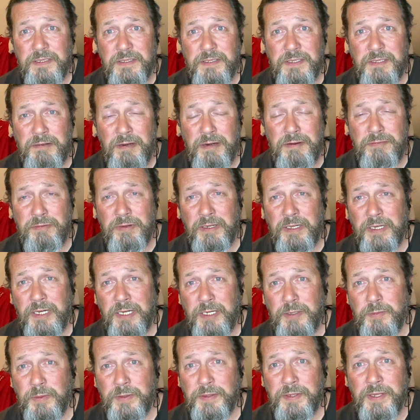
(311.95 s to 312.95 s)
There ain't really
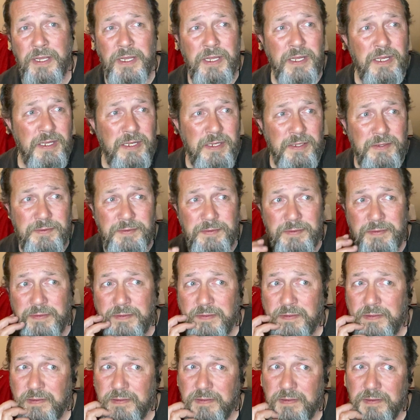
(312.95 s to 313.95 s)
anyone. And
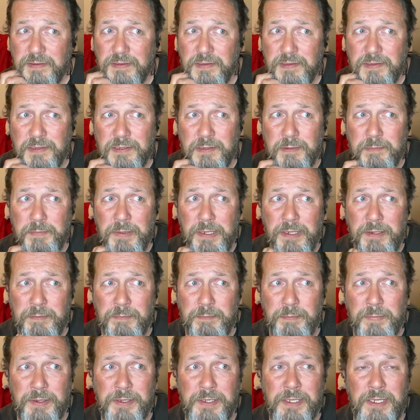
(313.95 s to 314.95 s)
the amount of
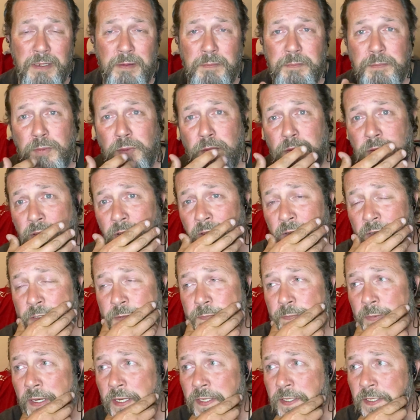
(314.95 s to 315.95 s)
money our board like
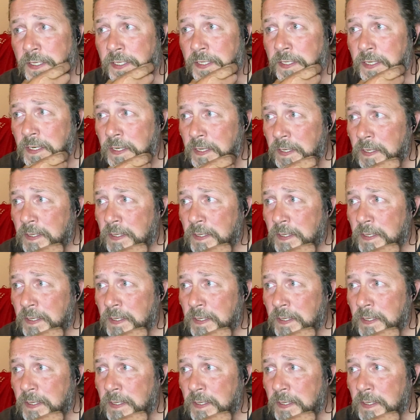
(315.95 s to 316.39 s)
spending,